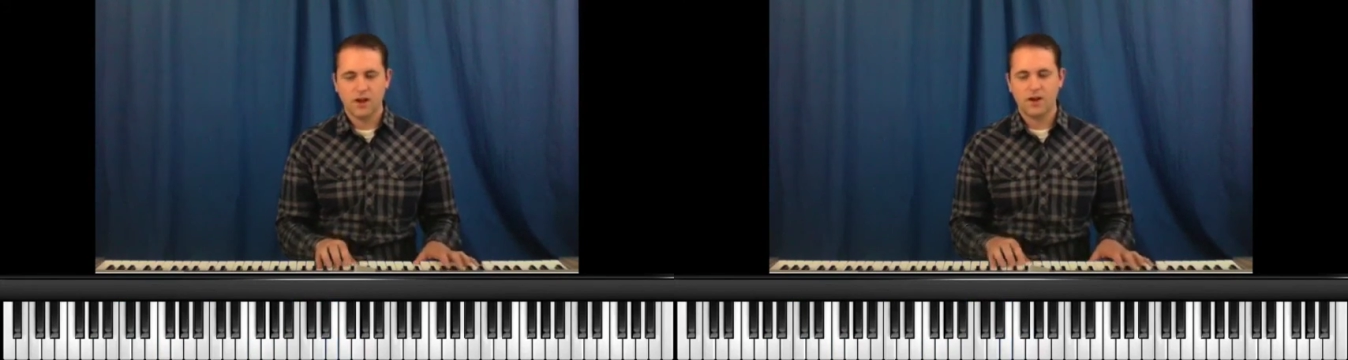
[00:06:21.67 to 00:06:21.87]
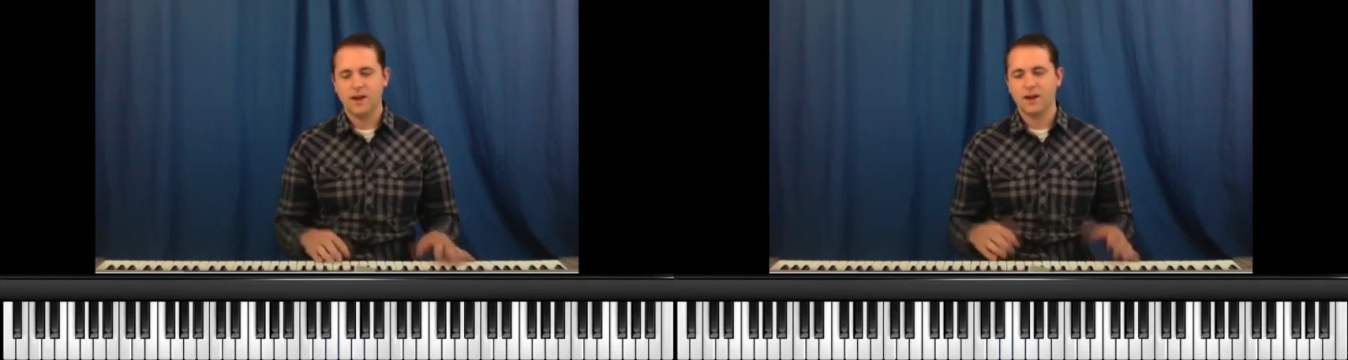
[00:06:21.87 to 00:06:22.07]

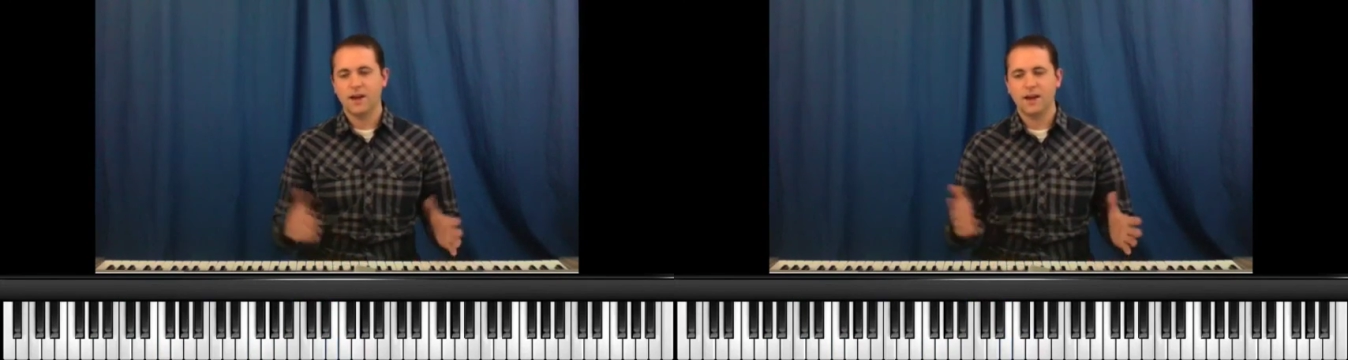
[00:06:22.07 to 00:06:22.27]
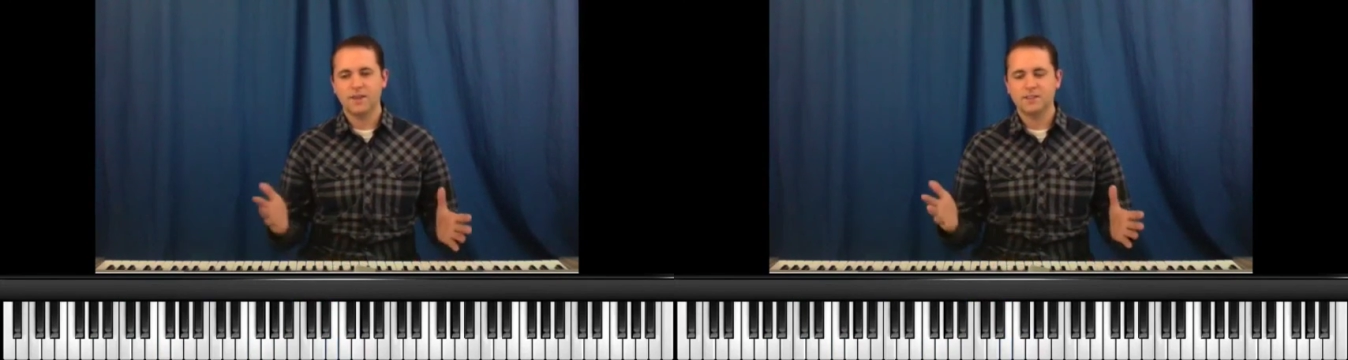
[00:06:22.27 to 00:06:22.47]
All right,
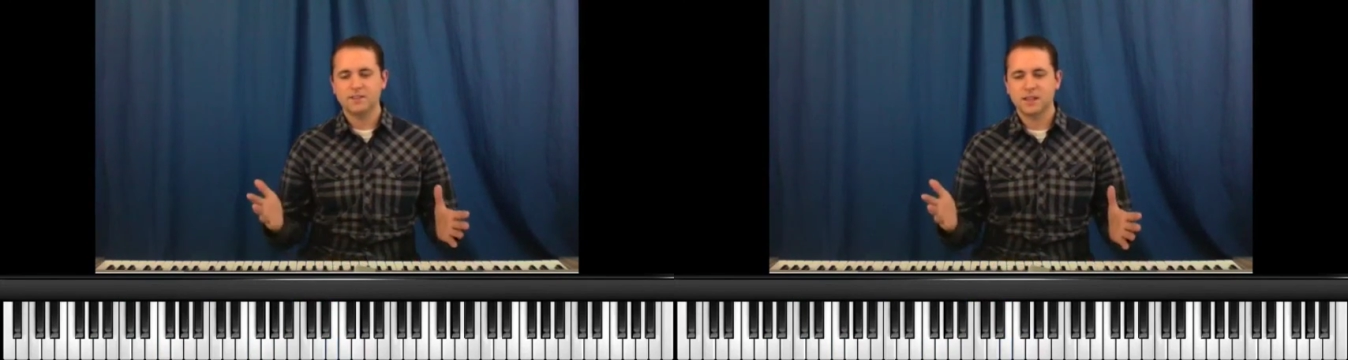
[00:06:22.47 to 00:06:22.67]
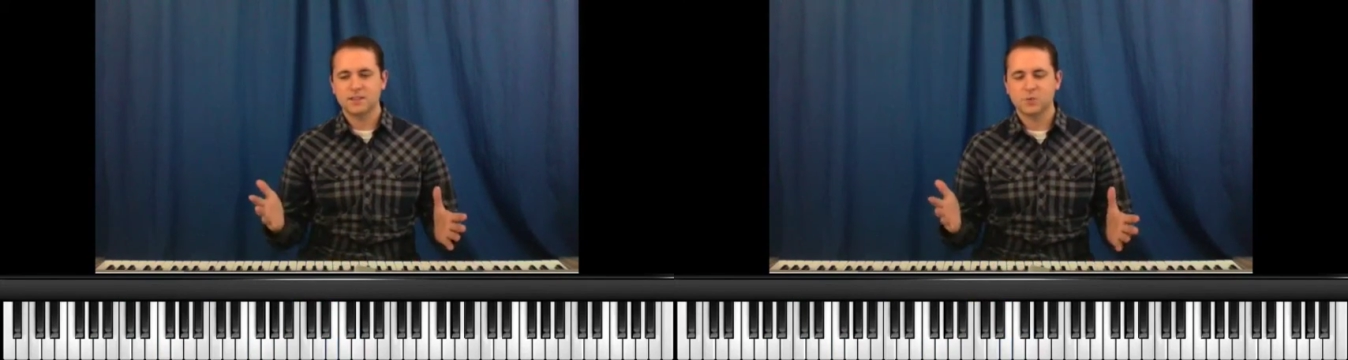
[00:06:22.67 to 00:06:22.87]
and
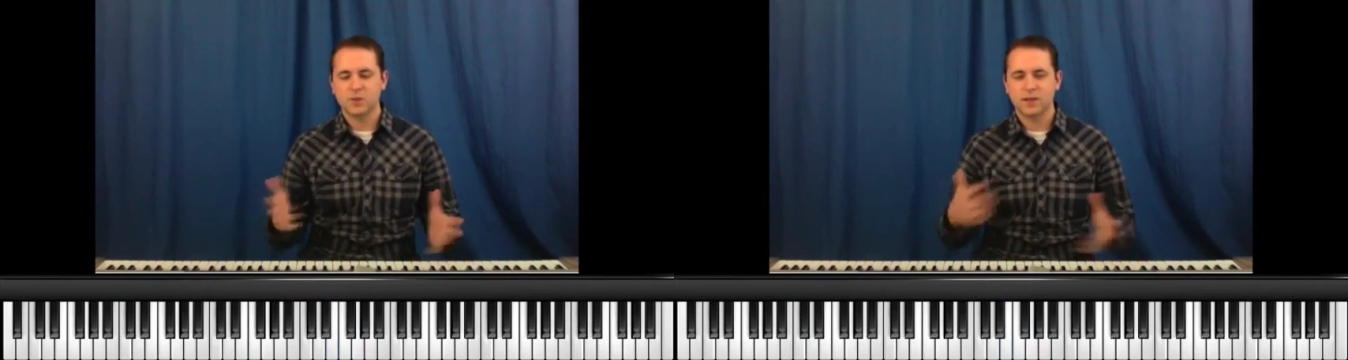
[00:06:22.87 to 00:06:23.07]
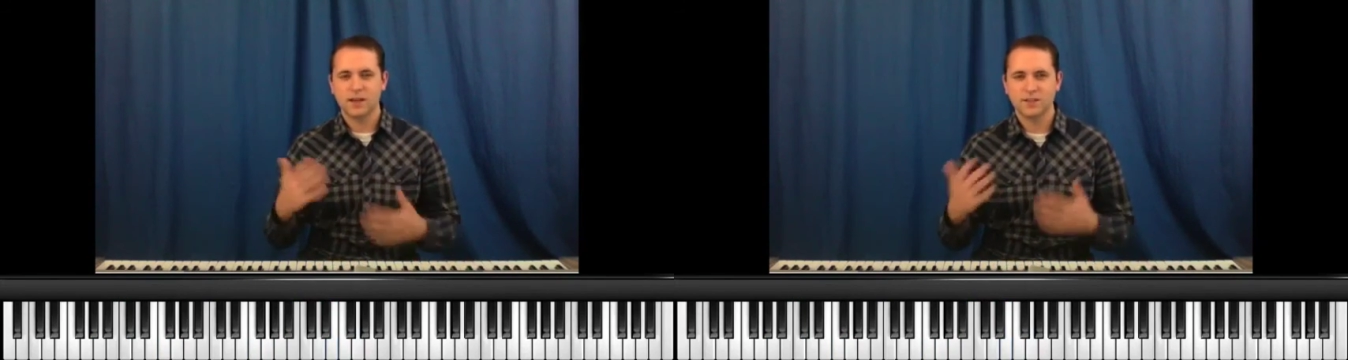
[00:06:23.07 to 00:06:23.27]
that's
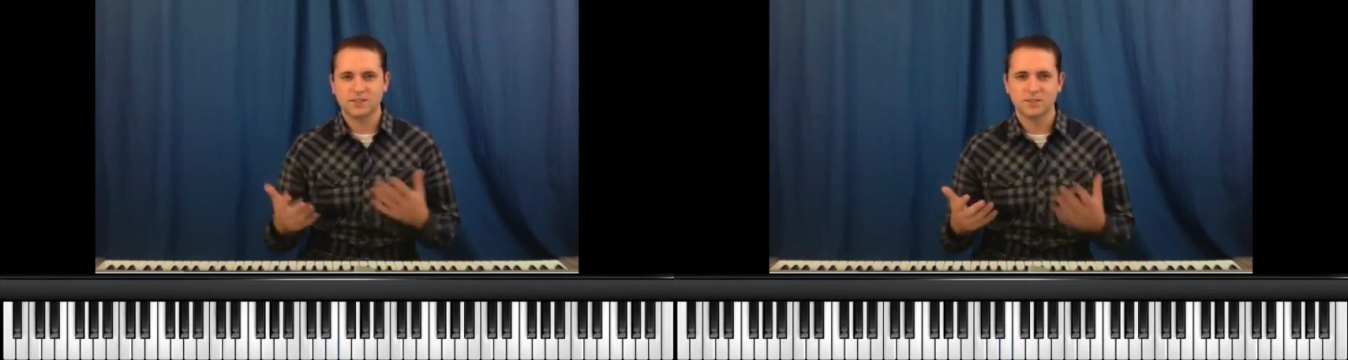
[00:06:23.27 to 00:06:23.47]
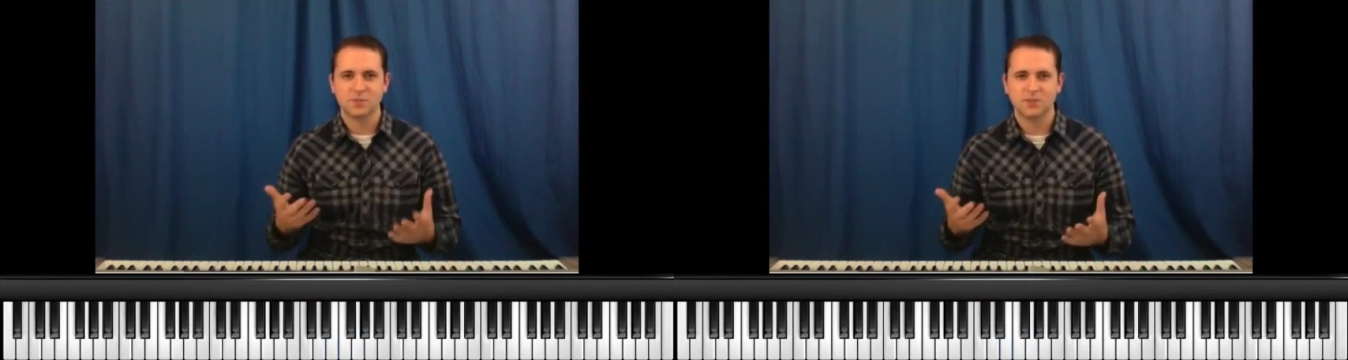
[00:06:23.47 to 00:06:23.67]
really how
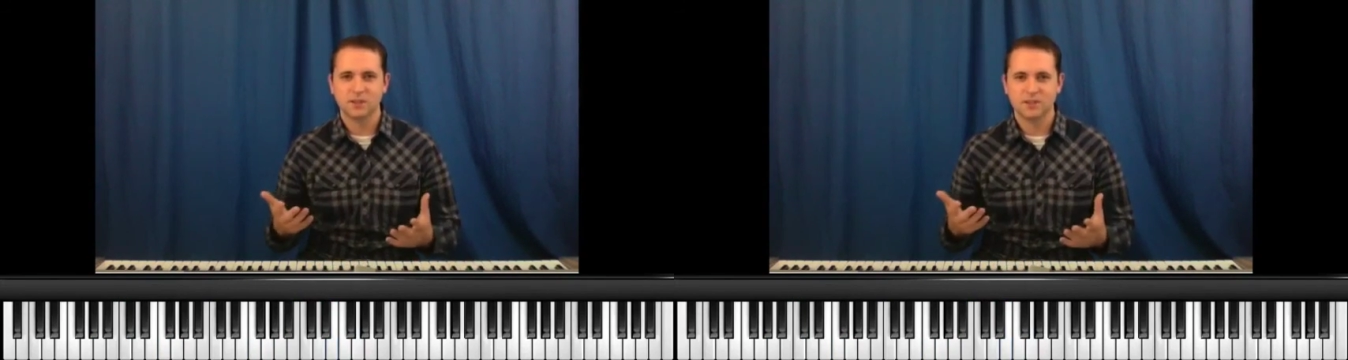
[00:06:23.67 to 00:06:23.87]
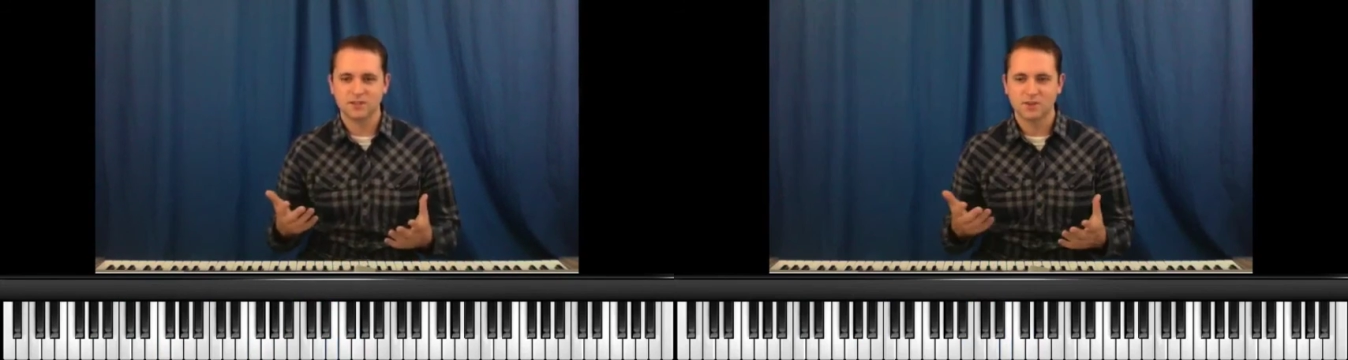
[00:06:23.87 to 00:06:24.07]
simple it is.